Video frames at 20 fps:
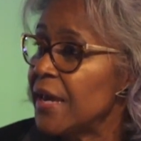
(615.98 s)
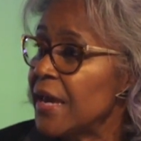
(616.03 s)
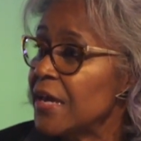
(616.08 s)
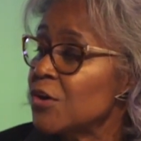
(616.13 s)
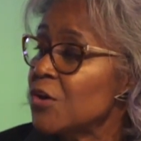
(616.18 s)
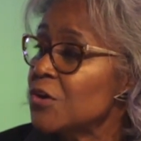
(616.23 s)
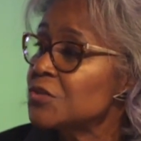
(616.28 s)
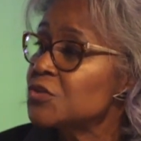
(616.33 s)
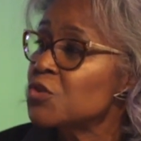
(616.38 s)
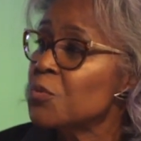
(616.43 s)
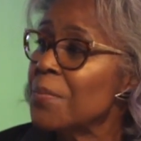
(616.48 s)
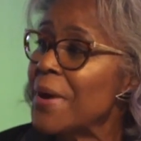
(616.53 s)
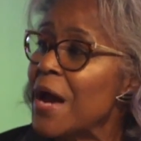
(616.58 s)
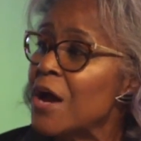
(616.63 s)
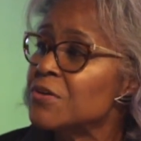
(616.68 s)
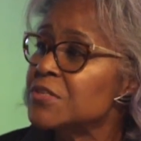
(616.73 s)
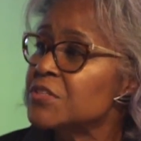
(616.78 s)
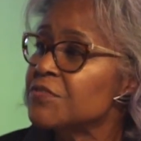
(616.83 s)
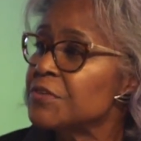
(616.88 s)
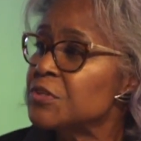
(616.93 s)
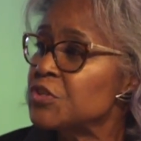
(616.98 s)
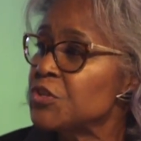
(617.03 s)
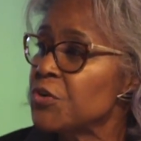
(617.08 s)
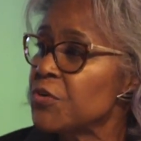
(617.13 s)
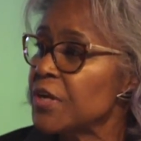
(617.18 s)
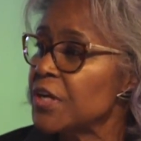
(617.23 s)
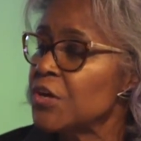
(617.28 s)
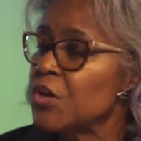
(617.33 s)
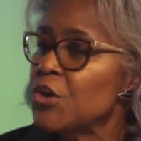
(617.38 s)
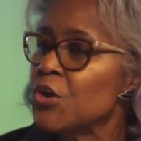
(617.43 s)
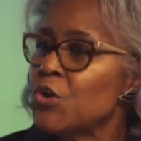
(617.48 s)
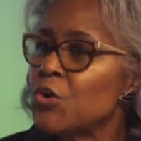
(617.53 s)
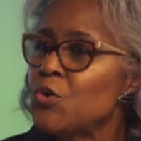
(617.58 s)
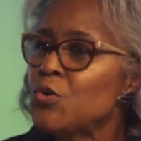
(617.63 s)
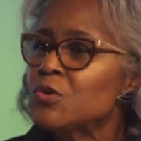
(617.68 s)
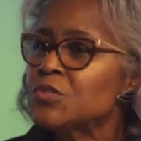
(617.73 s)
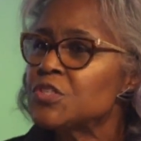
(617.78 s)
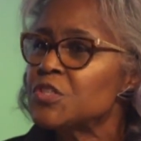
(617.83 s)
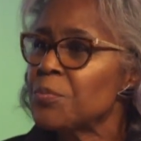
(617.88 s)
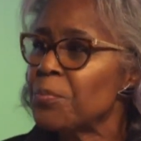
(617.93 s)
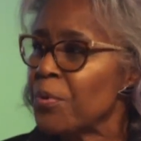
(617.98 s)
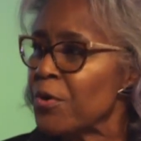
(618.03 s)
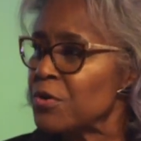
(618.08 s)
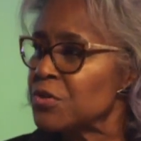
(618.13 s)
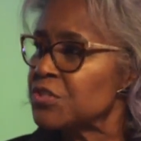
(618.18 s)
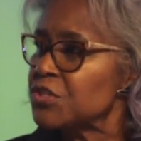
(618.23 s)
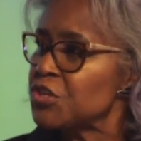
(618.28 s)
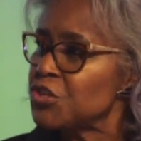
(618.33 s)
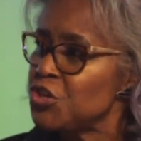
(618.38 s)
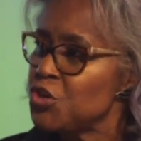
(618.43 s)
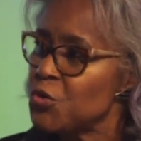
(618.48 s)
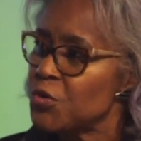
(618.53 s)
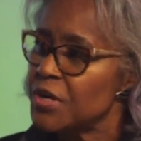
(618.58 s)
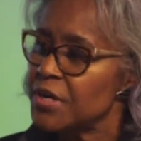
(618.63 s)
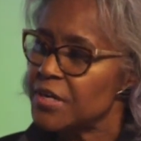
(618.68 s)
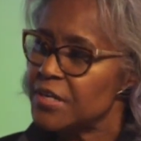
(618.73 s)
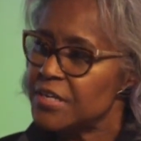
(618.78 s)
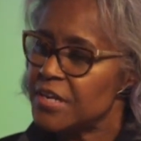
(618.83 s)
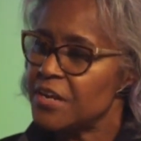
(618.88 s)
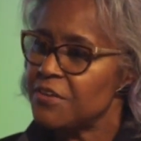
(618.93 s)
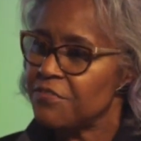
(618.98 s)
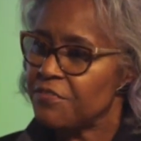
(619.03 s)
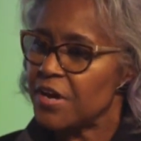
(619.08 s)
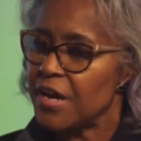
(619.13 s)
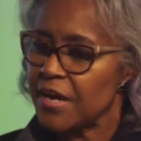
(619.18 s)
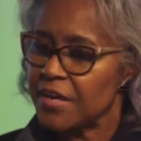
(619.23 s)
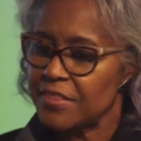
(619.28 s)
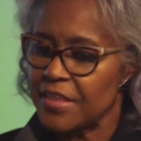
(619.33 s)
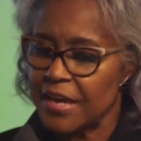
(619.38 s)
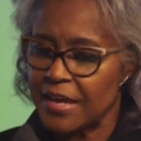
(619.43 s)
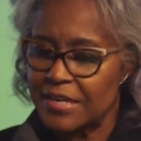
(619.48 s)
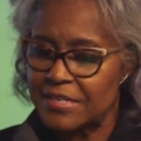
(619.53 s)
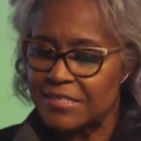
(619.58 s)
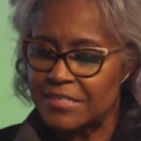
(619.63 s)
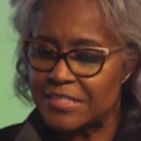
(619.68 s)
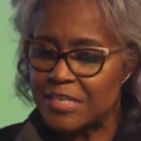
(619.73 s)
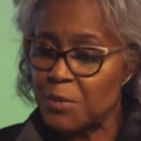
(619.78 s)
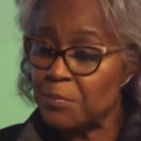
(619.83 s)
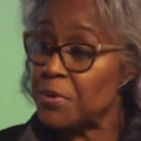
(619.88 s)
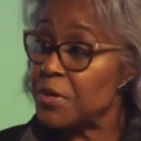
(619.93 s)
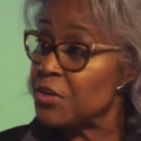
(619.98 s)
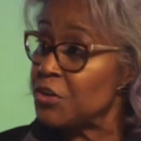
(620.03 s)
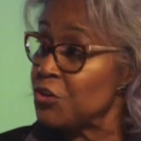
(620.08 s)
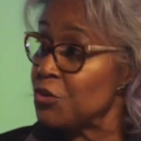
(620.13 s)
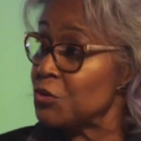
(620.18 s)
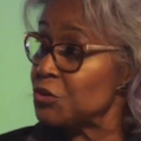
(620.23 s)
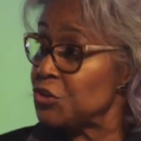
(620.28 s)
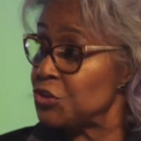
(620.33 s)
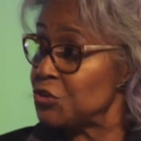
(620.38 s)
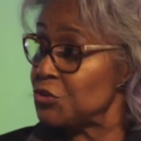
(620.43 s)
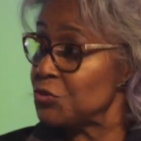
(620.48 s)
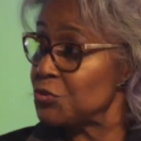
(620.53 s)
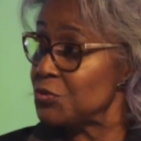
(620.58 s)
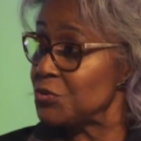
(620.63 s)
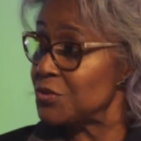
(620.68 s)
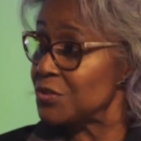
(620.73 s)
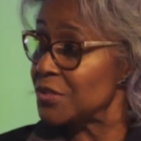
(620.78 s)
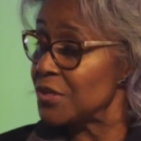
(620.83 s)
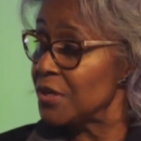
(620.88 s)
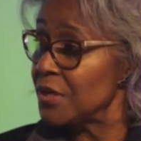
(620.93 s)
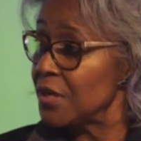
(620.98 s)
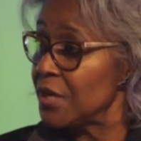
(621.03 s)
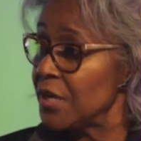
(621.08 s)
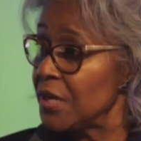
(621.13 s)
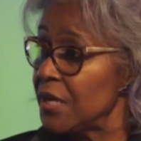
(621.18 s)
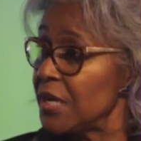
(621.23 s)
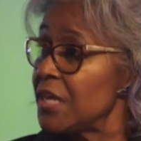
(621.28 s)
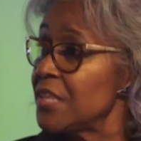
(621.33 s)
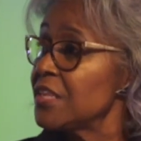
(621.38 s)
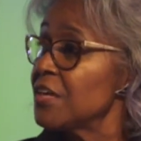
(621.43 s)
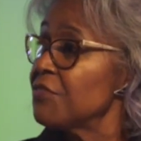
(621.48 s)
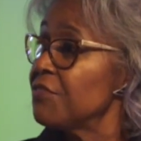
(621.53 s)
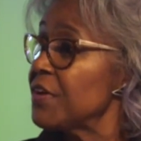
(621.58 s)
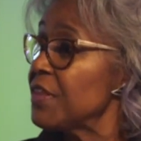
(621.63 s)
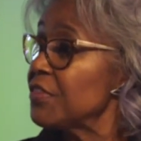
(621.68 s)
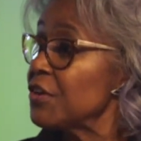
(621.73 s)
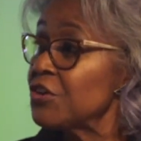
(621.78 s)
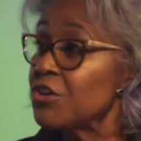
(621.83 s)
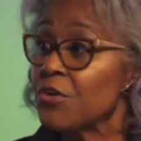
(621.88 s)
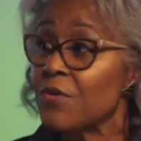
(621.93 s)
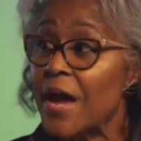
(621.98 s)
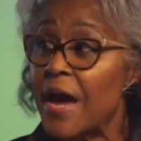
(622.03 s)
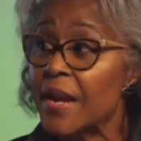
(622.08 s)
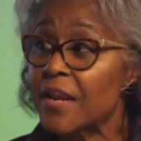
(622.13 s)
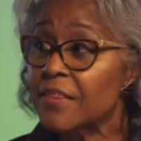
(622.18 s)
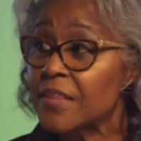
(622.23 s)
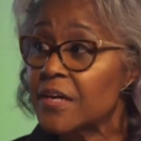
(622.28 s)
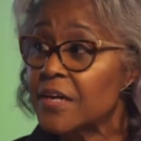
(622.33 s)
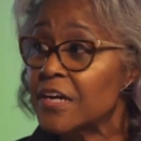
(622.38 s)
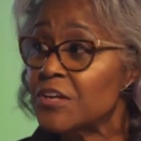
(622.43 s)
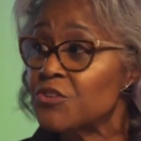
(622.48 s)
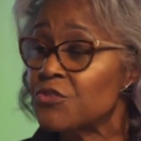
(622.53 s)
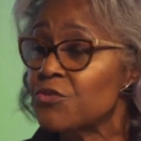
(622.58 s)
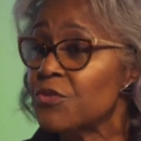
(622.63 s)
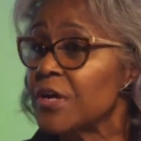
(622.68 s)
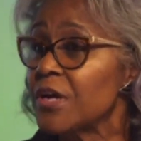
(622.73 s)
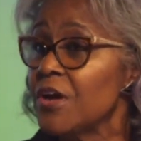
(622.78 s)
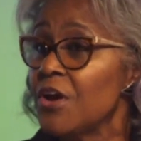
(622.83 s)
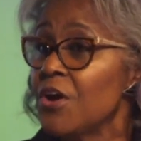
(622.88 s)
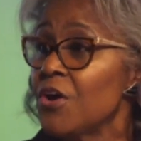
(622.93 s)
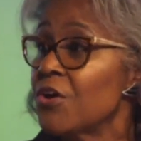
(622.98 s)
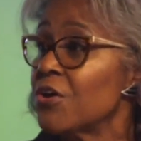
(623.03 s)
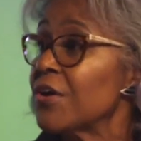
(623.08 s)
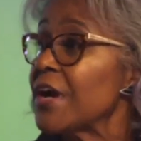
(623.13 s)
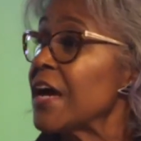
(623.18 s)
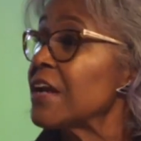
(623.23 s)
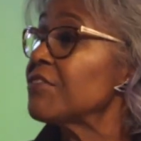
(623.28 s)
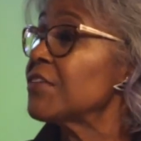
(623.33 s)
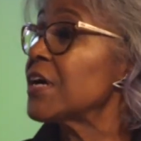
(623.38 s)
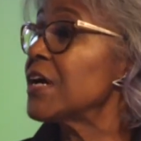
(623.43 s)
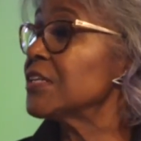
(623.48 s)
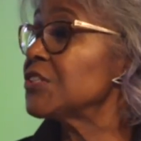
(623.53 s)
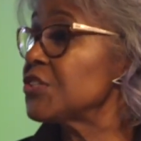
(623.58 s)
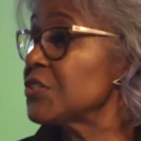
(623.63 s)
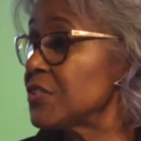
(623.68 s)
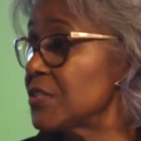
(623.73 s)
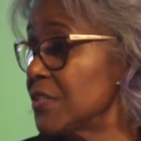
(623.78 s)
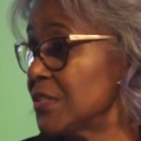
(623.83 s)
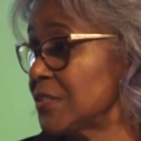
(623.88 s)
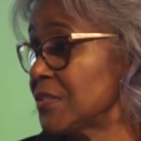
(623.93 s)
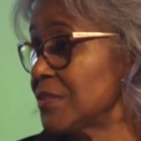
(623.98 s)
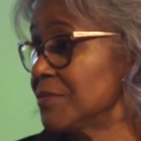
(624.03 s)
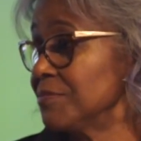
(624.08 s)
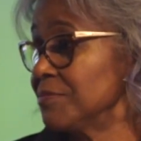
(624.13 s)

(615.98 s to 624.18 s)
and also powers of attorney. Who's the person you can identify that can step into your shoes in the event that you're out of the country or out of consciousness?